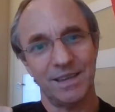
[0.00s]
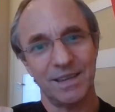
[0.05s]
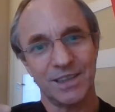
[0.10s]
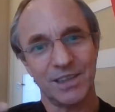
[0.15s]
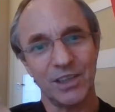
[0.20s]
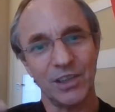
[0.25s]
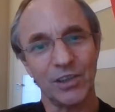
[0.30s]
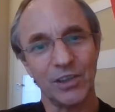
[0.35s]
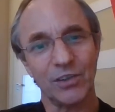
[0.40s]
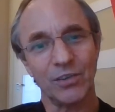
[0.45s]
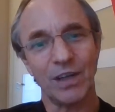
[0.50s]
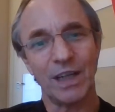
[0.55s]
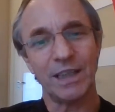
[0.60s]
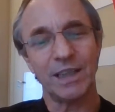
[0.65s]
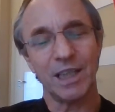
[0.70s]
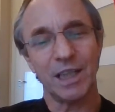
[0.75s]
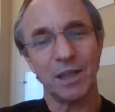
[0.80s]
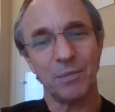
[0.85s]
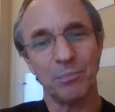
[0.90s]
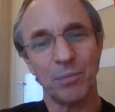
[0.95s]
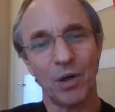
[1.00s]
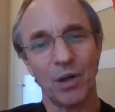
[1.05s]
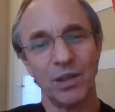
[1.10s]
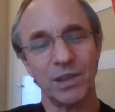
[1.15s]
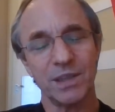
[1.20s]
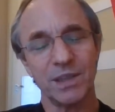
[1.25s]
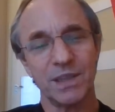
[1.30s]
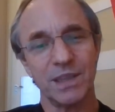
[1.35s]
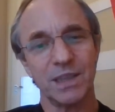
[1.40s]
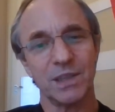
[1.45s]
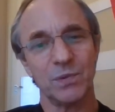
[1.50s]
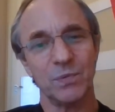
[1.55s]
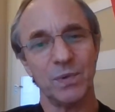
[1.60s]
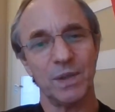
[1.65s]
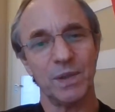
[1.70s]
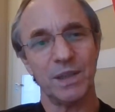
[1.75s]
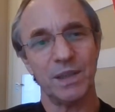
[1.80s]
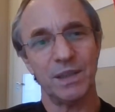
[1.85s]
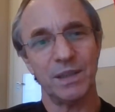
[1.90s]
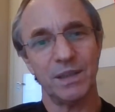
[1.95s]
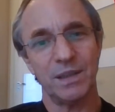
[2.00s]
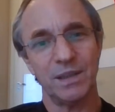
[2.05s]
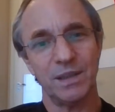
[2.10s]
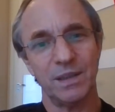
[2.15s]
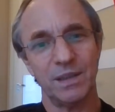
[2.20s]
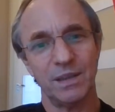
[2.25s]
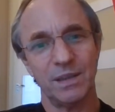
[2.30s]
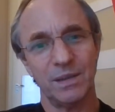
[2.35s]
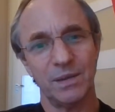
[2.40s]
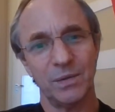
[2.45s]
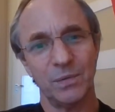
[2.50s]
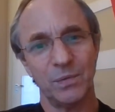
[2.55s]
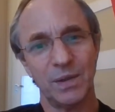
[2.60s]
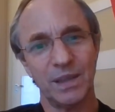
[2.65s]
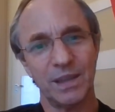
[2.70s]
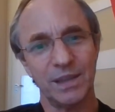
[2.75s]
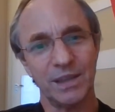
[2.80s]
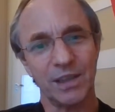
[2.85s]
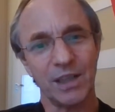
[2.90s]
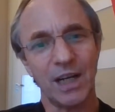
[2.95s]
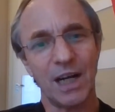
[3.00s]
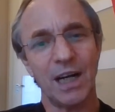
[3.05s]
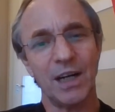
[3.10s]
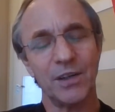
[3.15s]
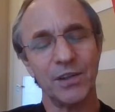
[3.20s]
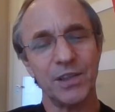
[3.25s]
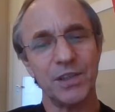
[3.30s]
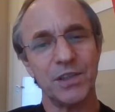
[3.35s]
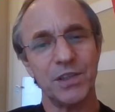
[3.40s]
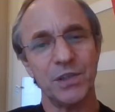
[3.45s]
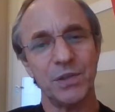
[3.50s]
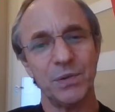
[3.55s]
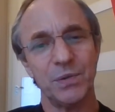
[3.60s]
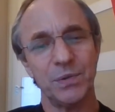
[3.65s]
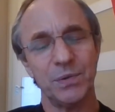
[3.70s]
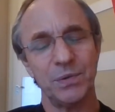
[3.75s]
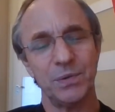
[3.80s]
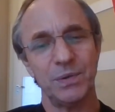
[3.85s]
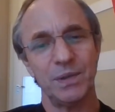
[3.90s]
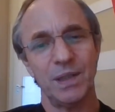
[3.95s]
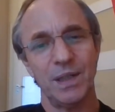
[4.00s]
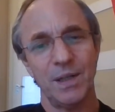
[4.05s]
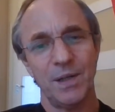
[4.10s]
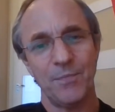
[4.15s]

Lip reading: syncretic process will encourage you